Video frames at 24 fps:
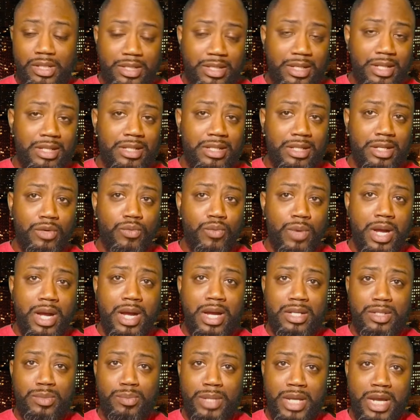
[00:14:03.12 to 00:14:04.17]
statistic
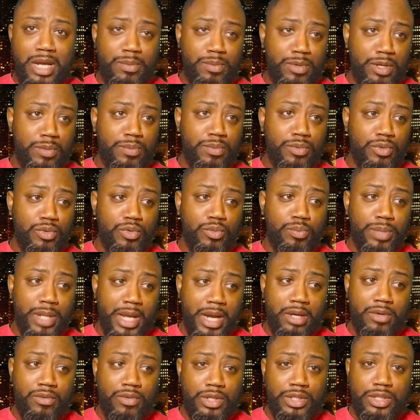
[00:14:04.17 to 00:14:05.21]
wise, black
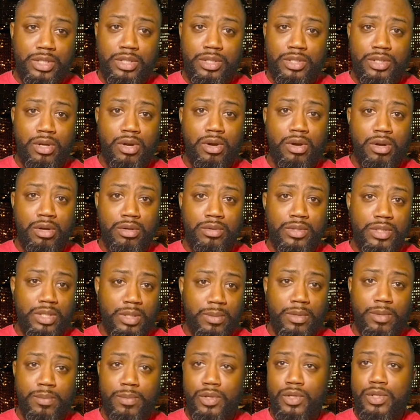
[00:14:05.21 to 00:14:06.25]
people, black Christians
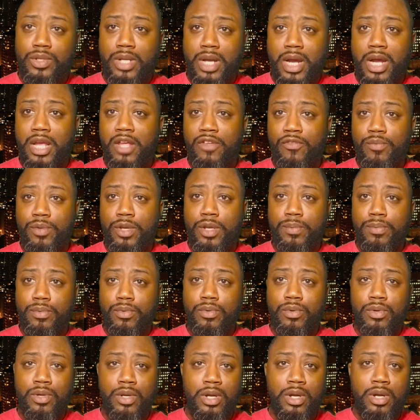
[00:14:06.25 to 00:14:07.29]
are some of the most naive
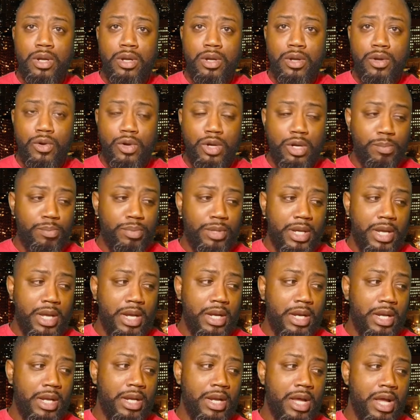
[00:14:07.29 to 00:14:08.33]
people on the
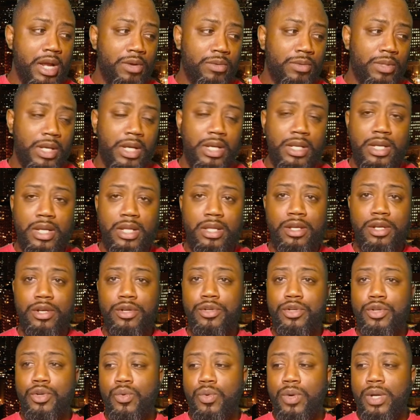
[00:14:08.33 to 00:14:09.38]
planet, and I don't think
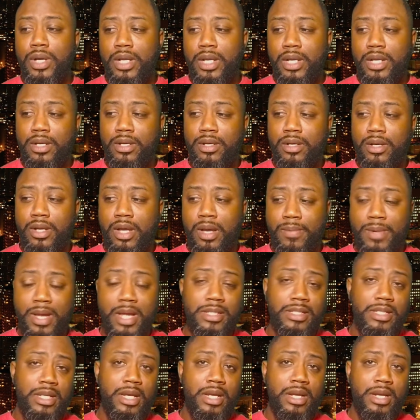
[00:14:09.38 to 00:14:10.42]
that they're doing it.
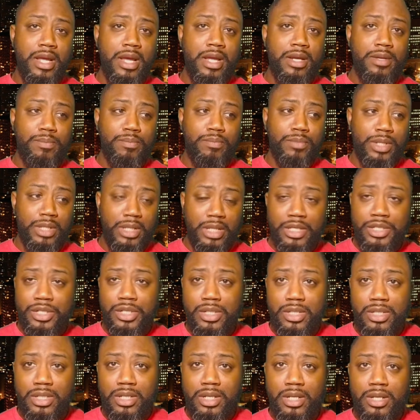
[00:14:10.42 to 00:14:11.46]
I'm not saying that
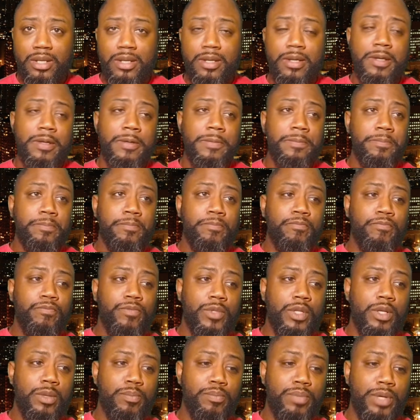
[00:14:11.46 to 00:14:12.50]
maliciously,
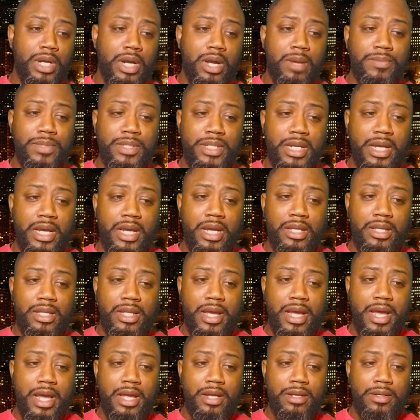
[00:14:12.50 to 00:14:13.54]
but I'm
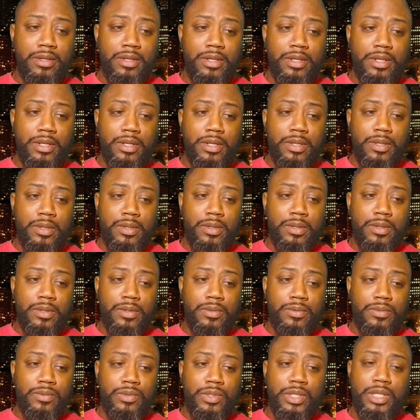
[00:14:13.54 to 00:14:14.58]
saying that
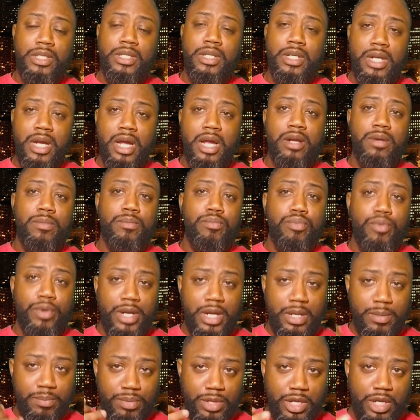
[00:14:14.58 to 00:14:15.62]
just to kind
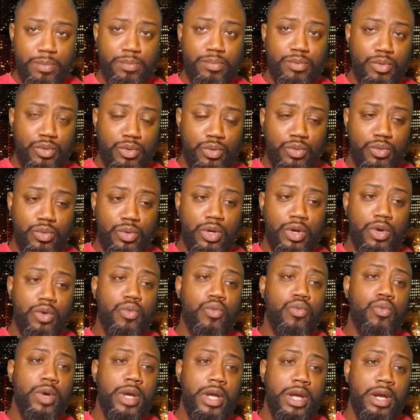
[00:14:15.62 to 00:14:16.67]
of bring people
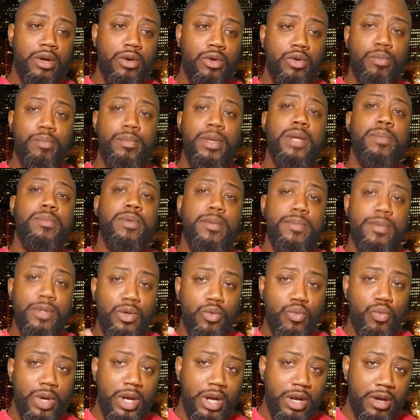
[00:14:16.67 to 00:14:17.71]
aware or make
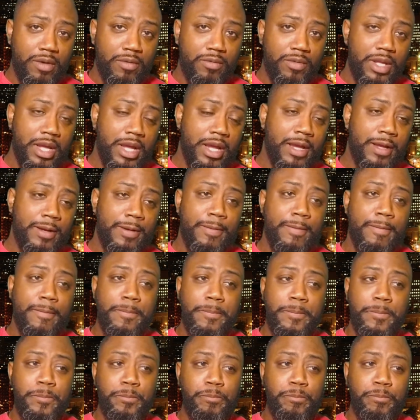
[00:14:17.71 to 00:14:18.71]
people aware of that